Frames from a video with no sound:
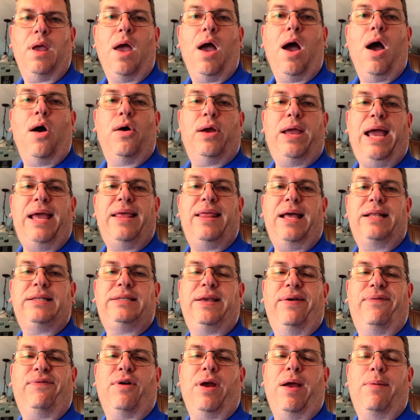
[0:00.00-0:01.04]
Okay, that's
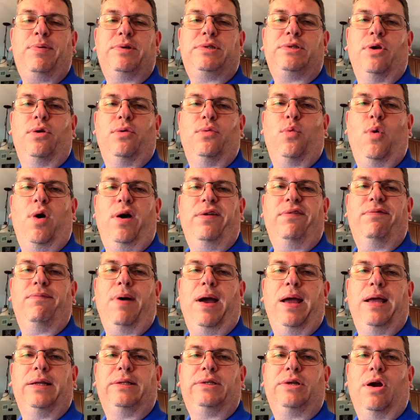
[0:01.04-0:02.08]
it for episode 1 of my
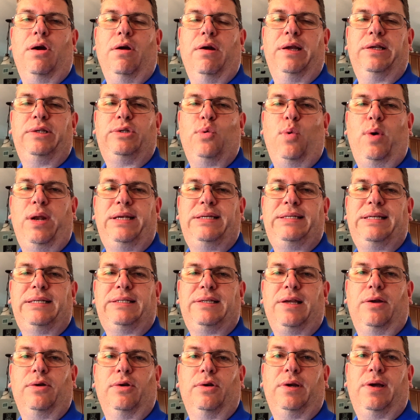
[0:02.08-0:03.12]
Atari
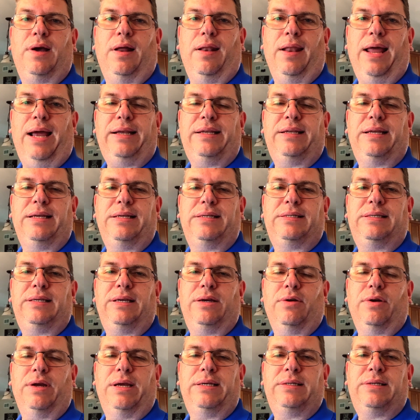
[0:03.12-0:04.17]
2600 collecting
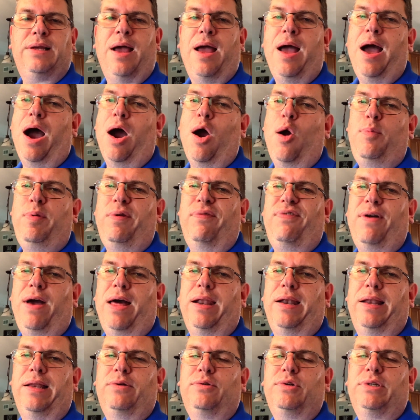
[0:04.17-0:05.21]
series. I hope you found
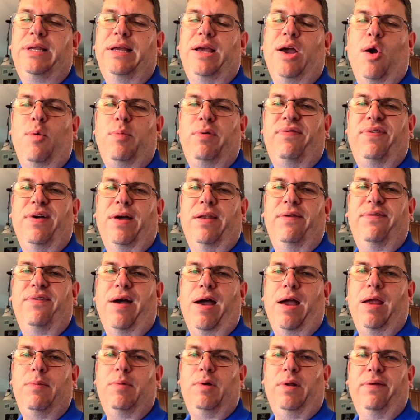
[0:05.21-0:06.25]
it interesting. I hope you found it
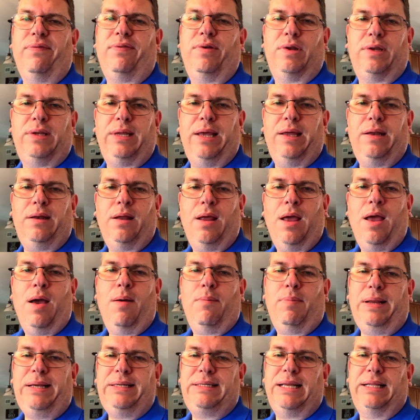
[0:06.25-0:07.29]
valuable. If you did,
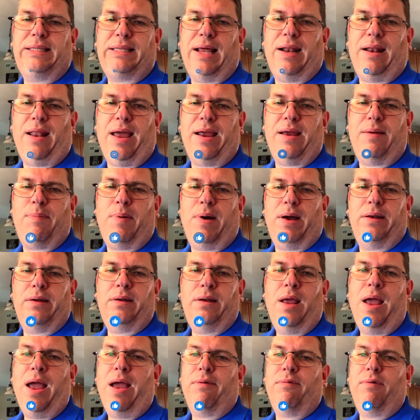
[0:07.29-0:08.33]
please hit that like button. It
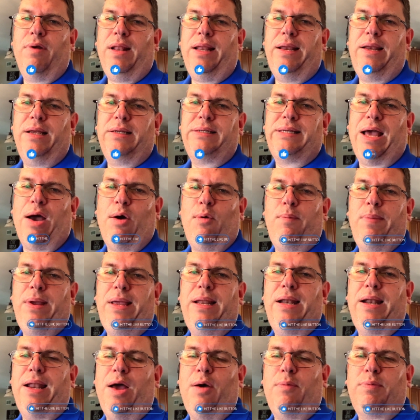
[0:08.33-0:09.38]
really does help me, and
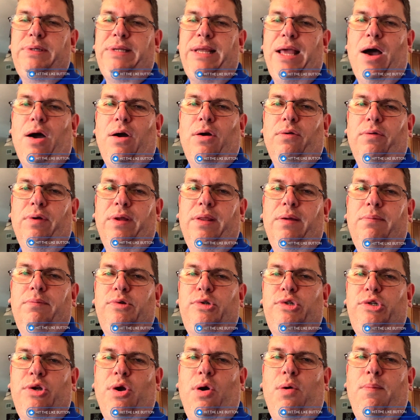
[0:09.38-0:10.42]
it helps the algorithm
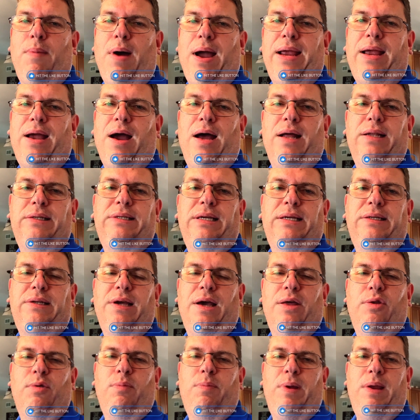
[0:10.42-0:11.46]
show my content to
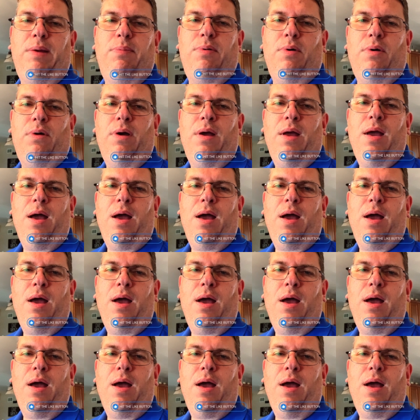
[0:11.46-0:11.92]
other people.